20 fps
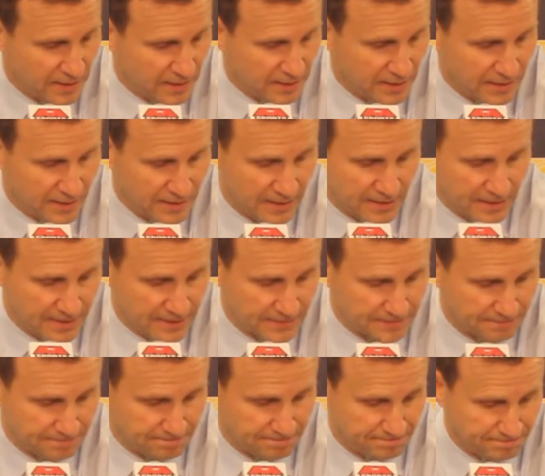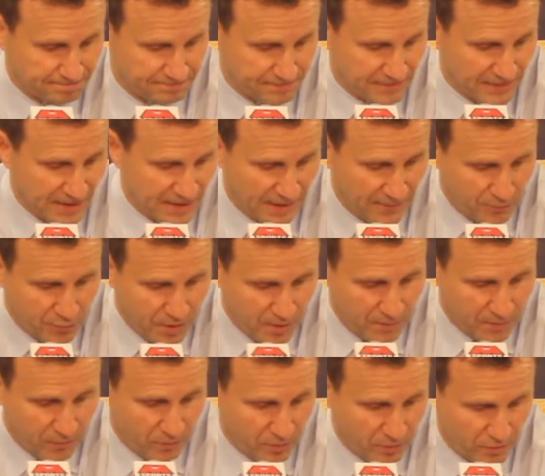And I
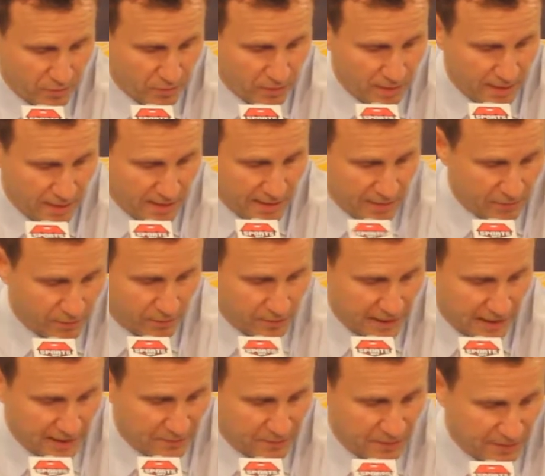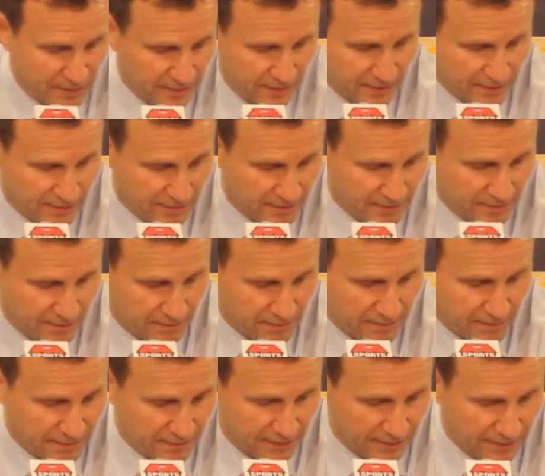probably would, you would have never had me
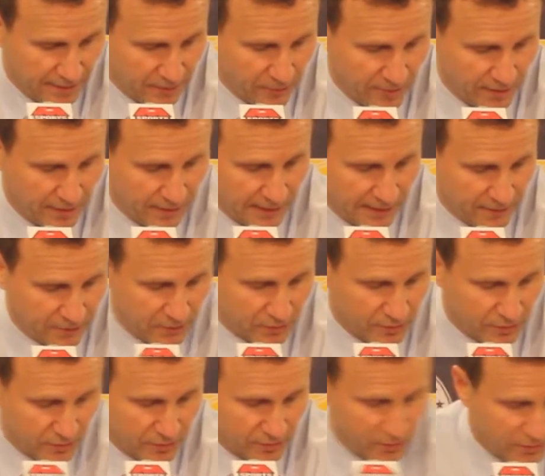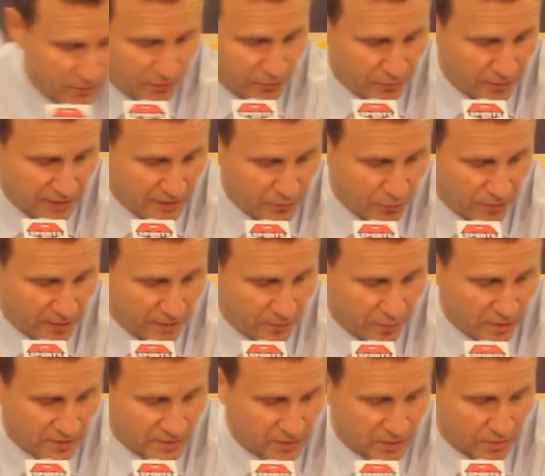think that we can have three
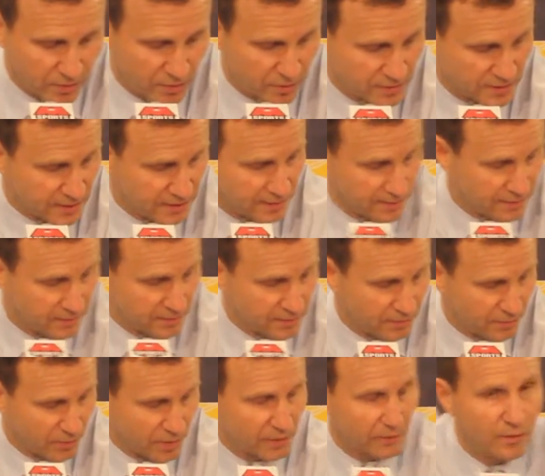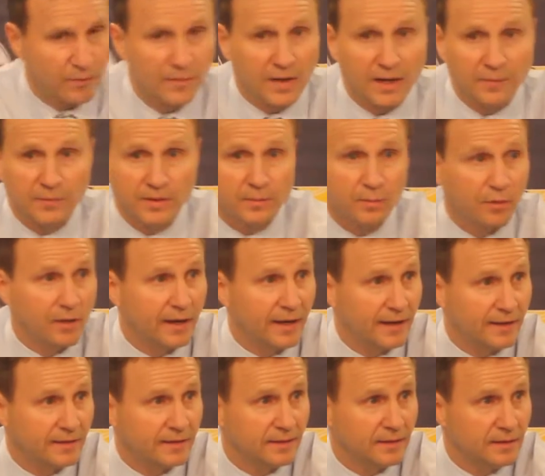20-point scorers and one of them not be
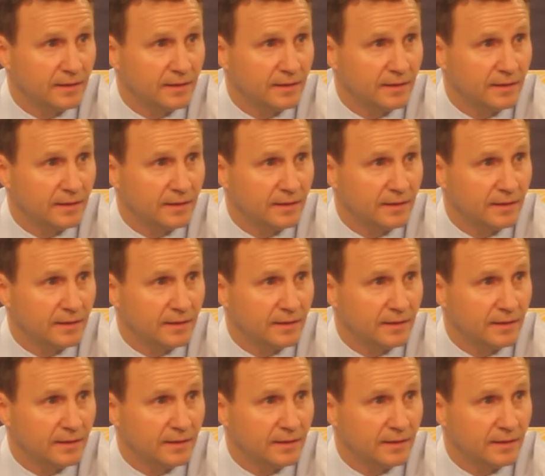Brad.